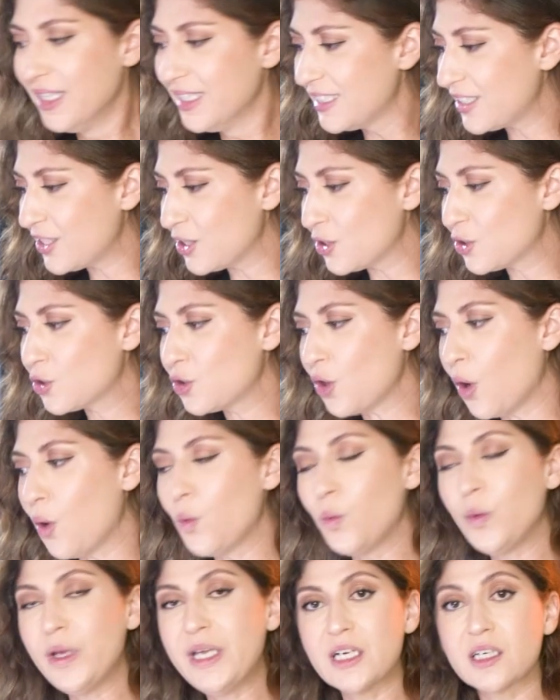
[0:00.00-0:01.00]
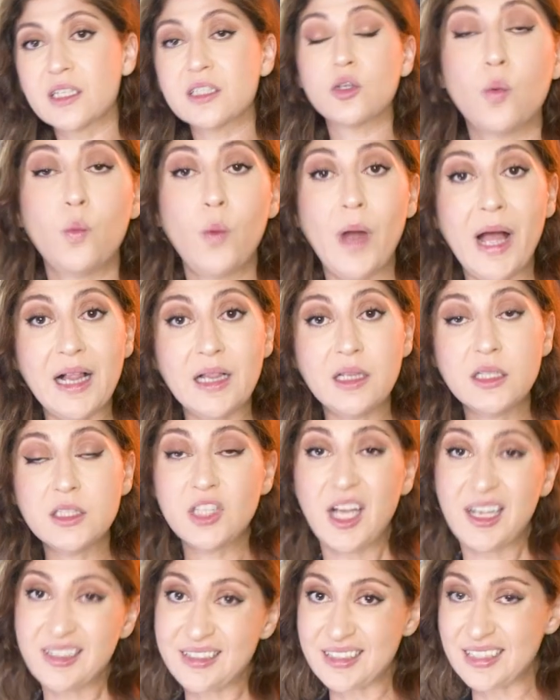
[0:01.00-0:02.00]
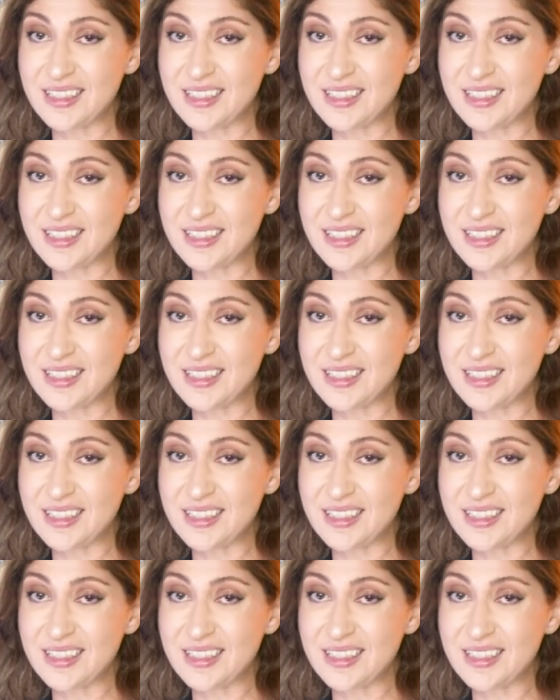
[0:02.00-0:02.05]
This is so weird. Well, not